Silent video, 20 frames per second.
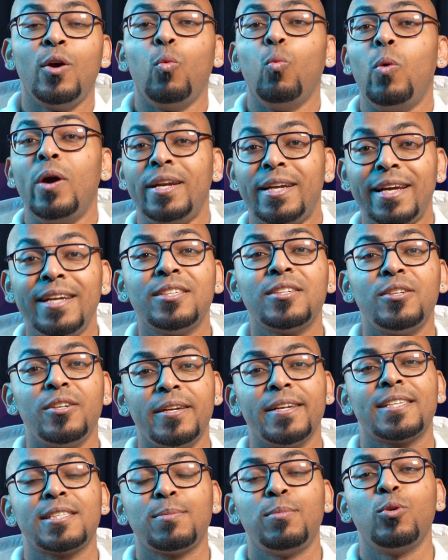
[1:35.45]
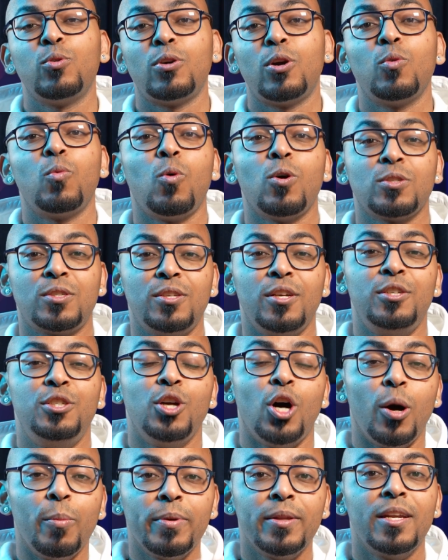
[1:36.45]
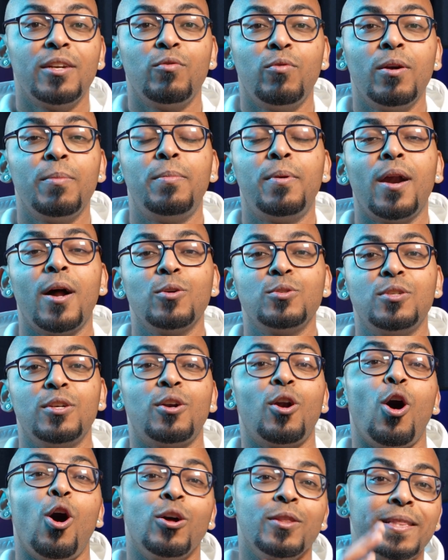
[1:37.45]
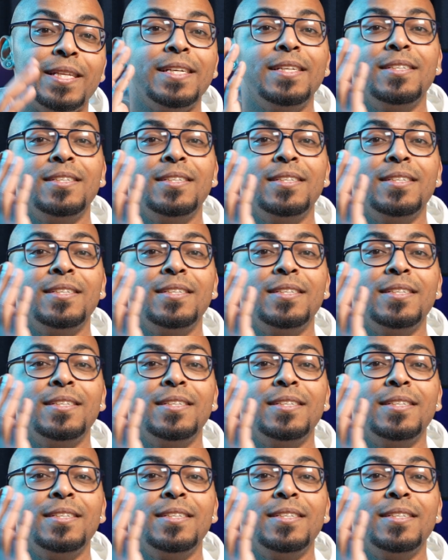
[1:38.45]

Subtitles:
when Internet Explorer was the dominant web browser on the